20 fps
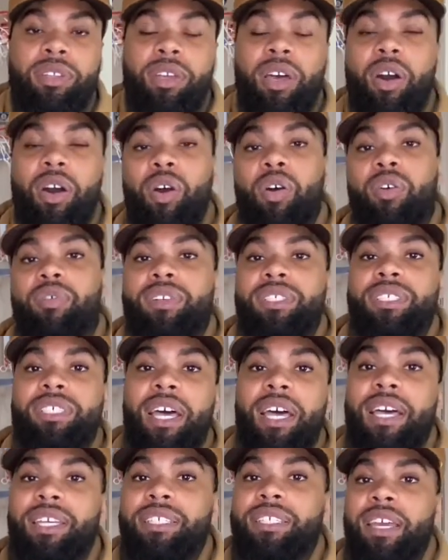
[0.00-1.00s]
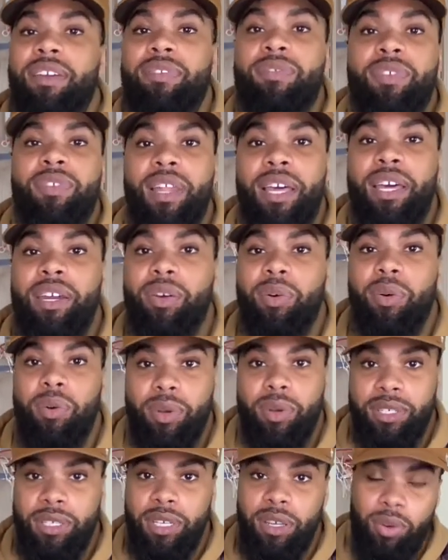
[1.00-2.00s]
a oversized like flannel
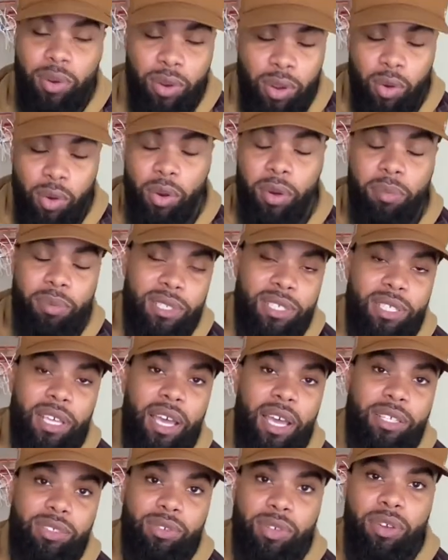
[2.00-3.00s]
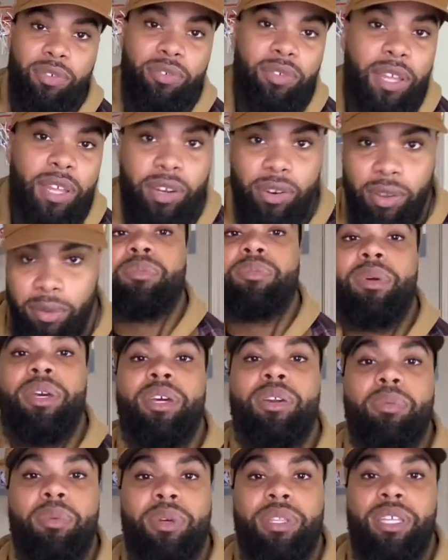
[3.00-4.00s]
or, or go up a size on your flannel. It's
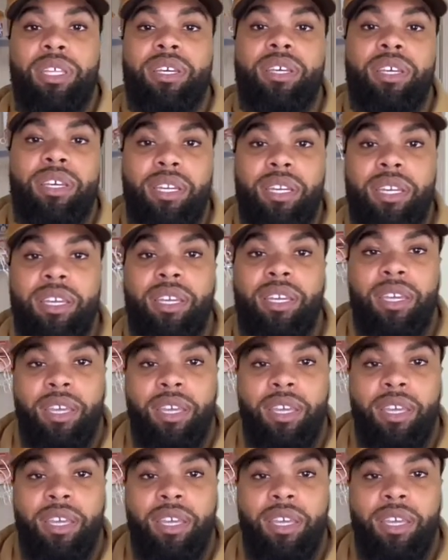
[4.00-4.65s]
better with the hoodie.